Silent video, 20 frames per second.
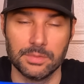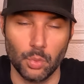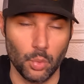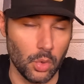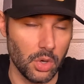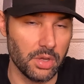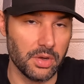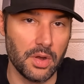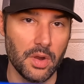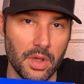
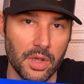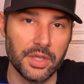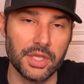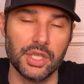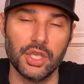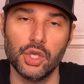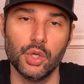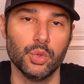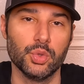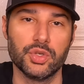One
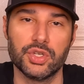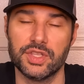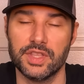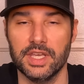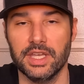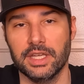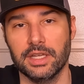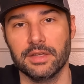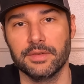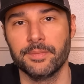huge
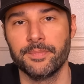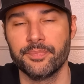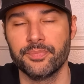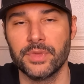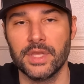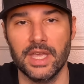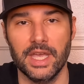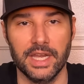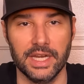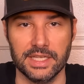thing,
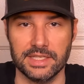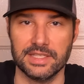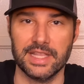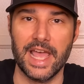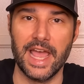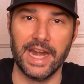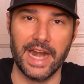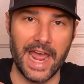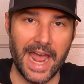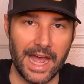and it's
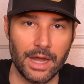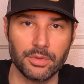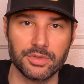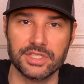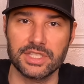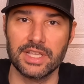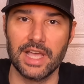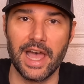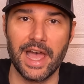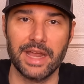that
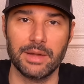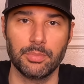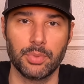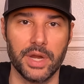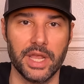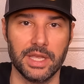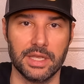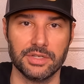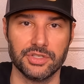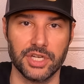outside
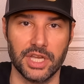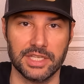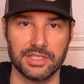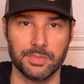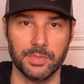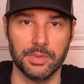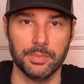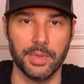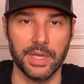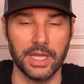brake
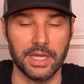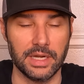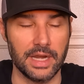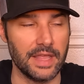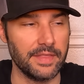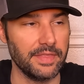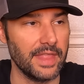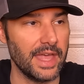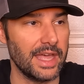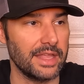adjustment, man,
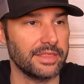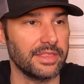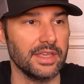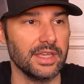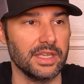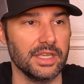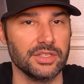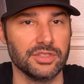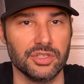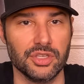and that
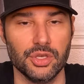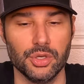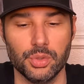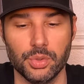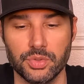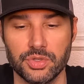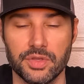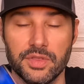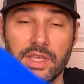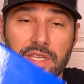thing is
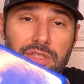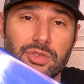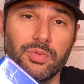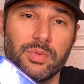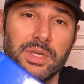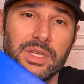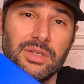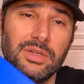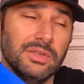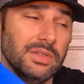huge. This
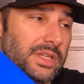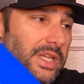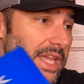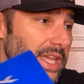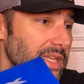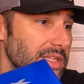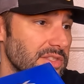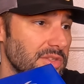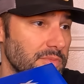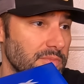reel
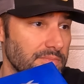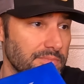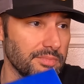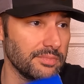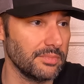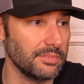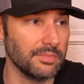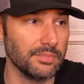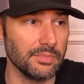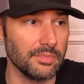is,
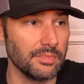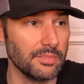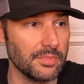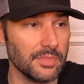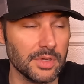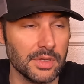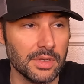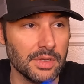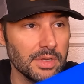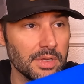
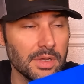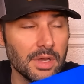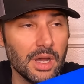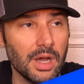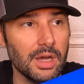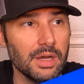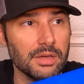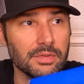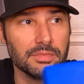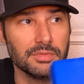
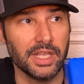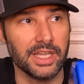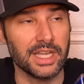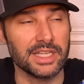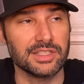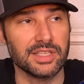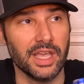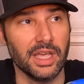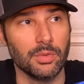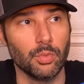like I
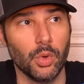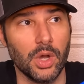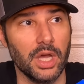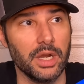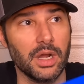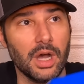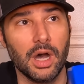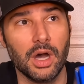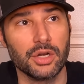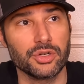said,
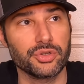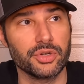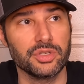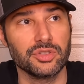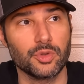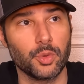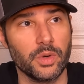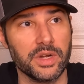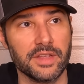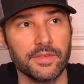what, $125,
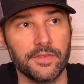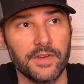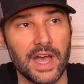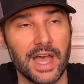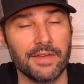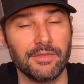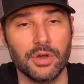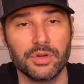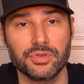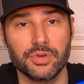
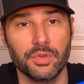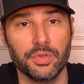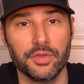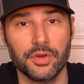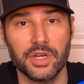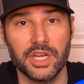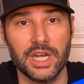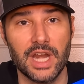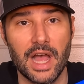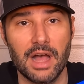
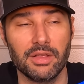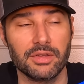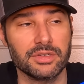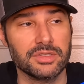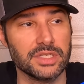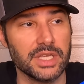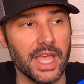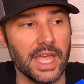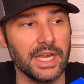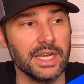
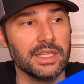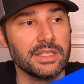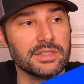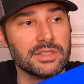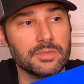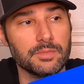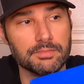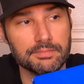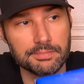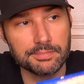$130, and it's